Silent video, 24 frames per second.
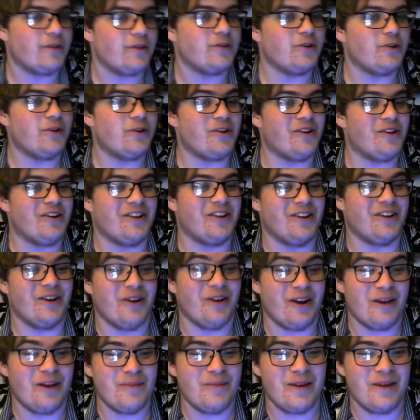you know, you know
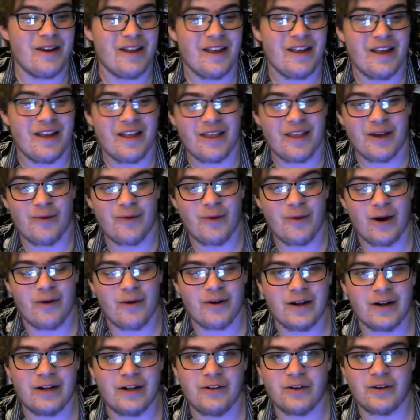right. I mean? like why
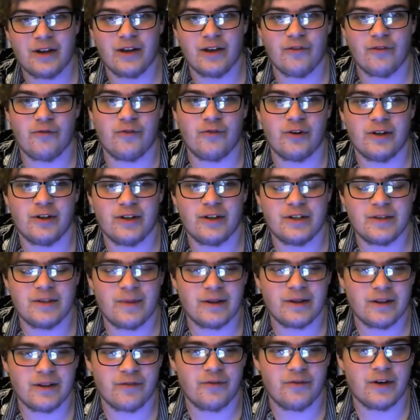would i right, look at true, footage true.
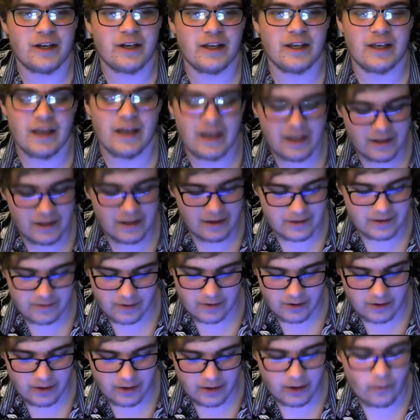about the fucking andes if I
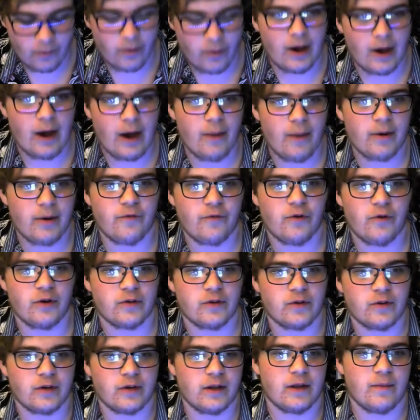don't, like why, how would i
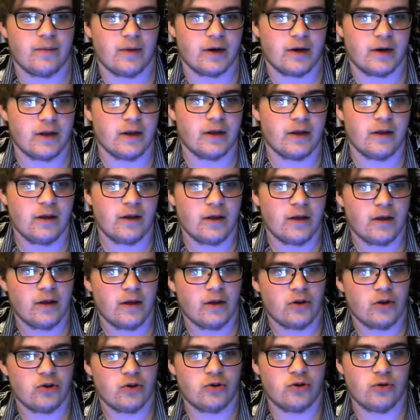focus on getting money
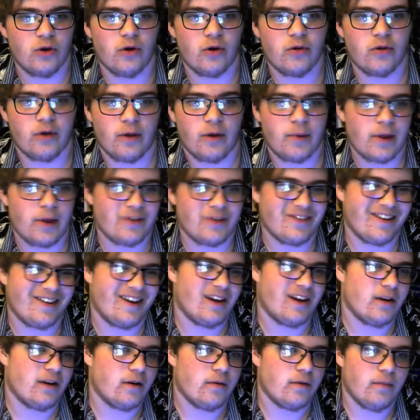to go there i'm not
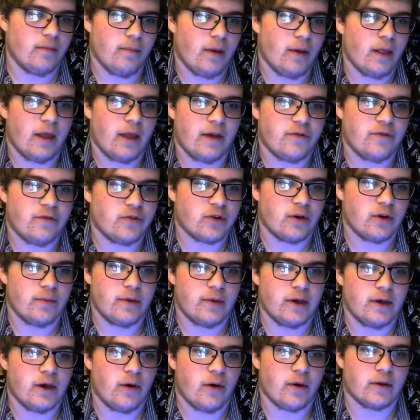saying my life's gonna
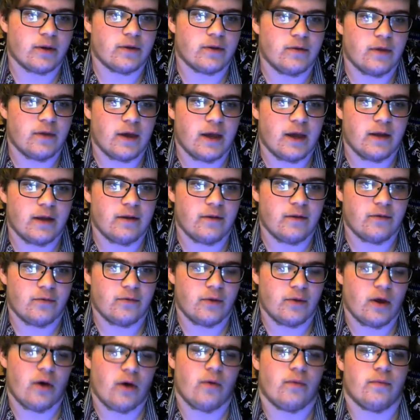be going to the andes
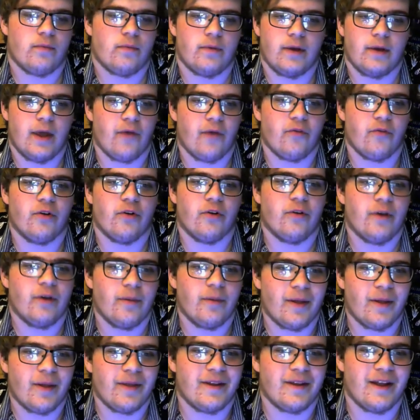no never i'm
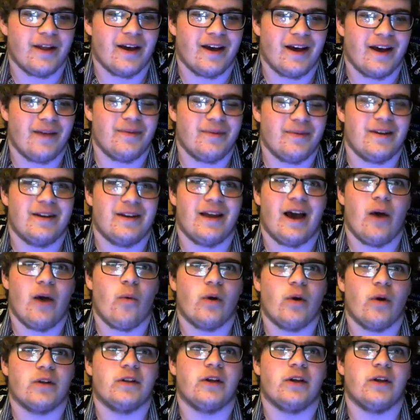probably not i mean i
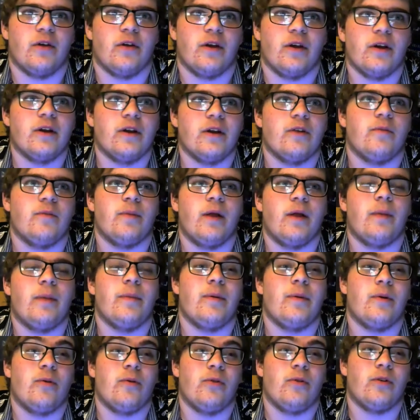want to go there No, would
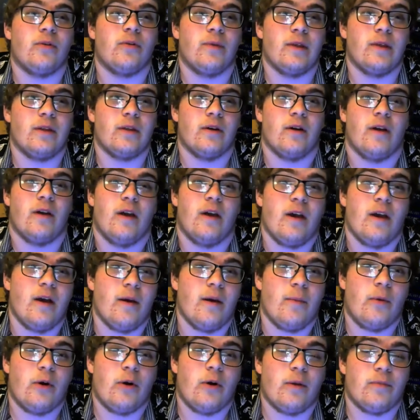be cool to be there
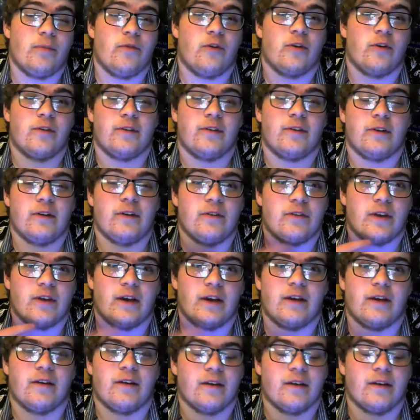but what i'm focusing is like